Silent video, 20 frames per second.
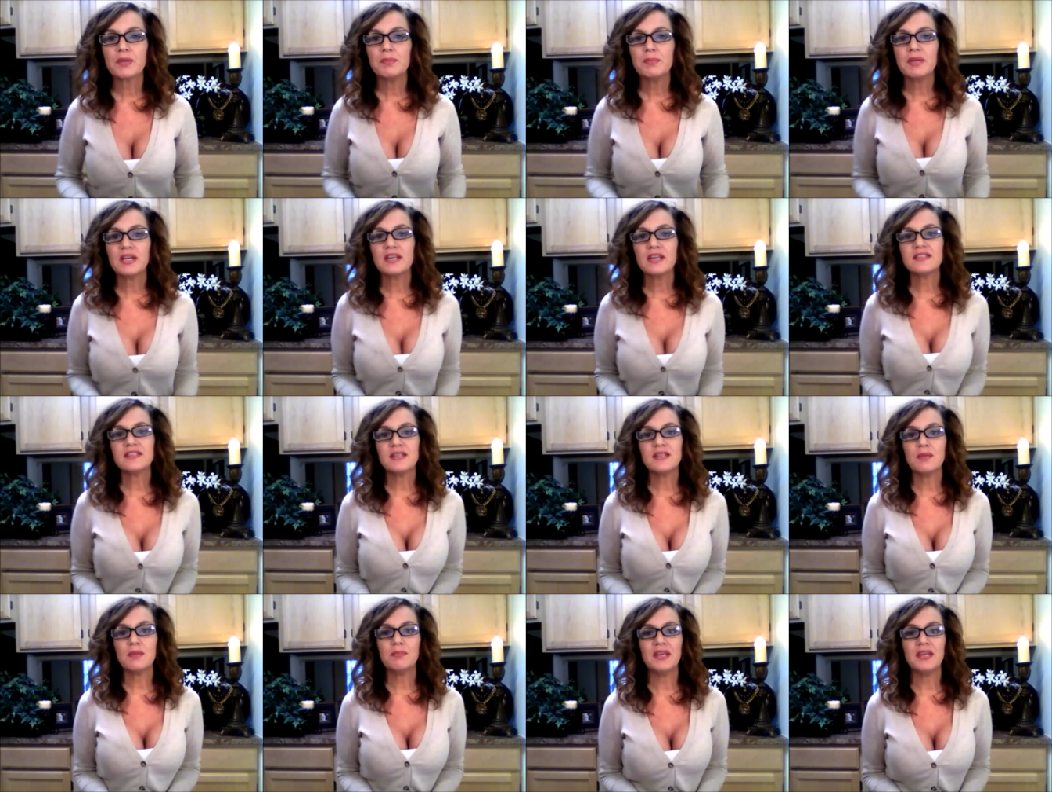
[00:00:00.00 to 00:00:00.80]
because
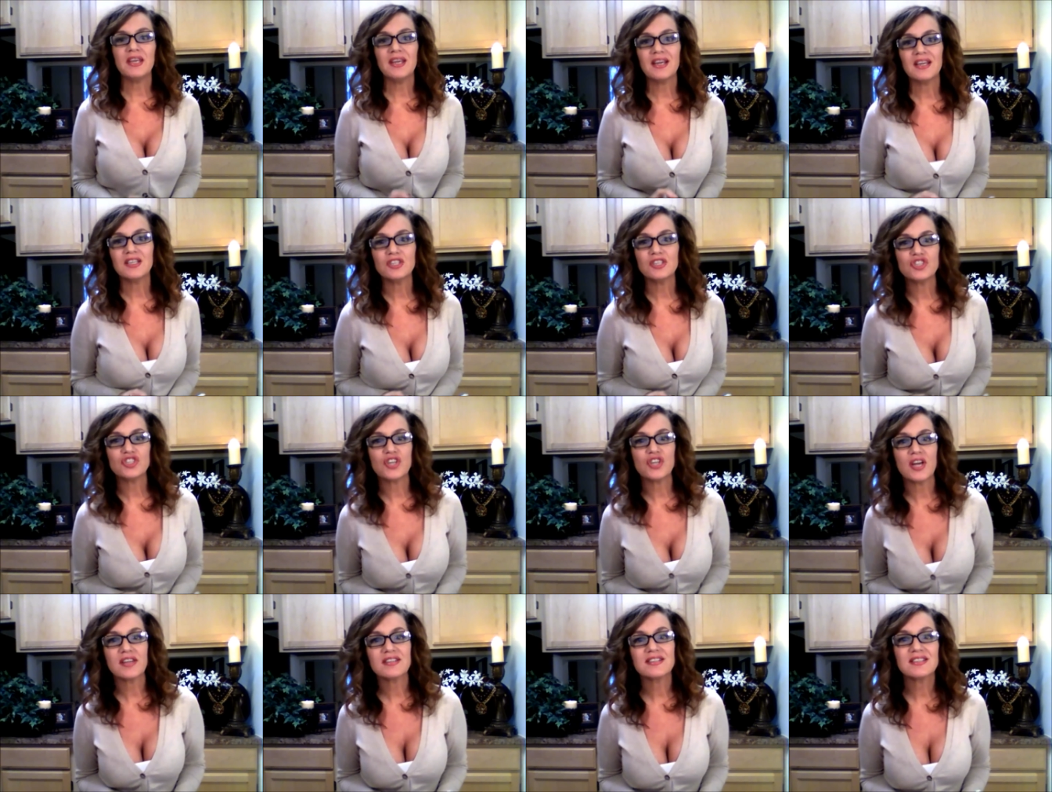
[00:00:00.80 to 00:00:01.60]
to me it
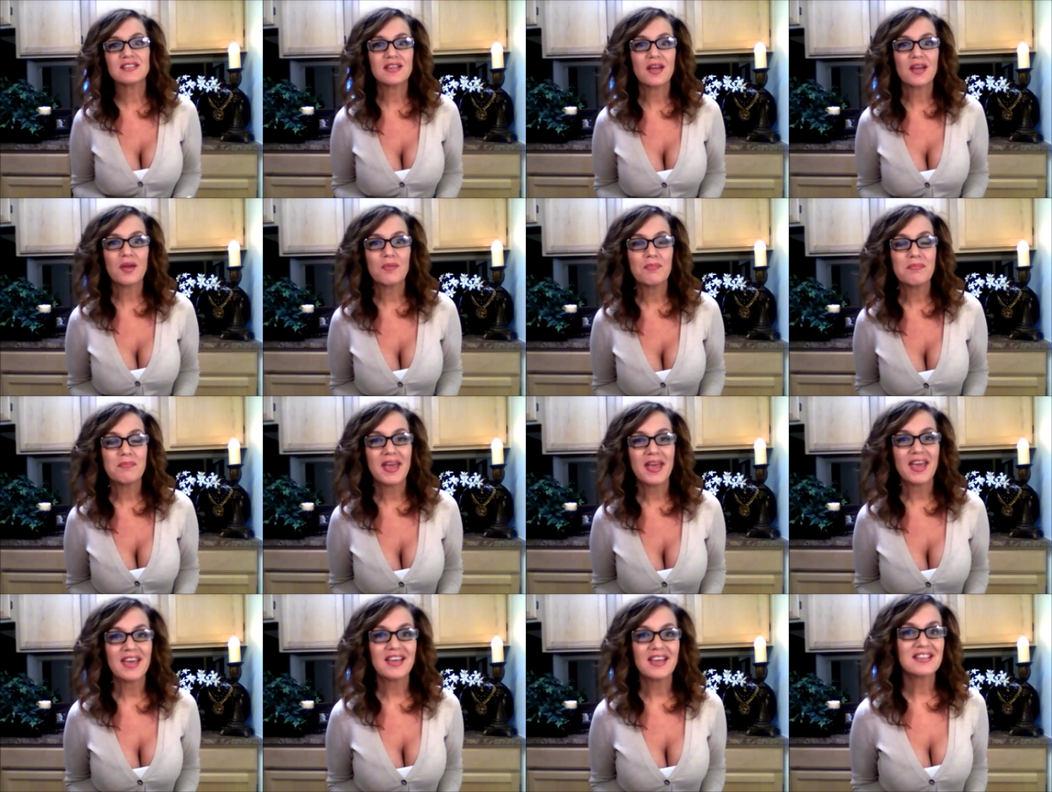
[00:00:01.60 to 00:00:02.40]
just
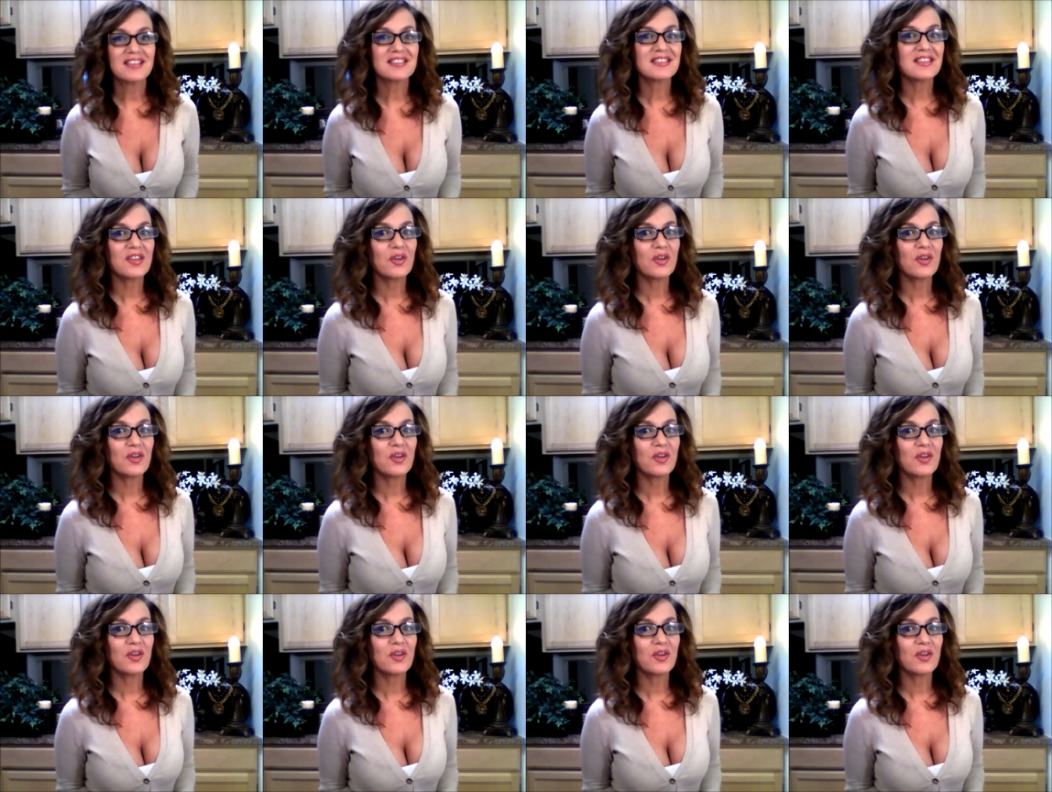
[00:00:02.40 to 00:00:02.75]
makes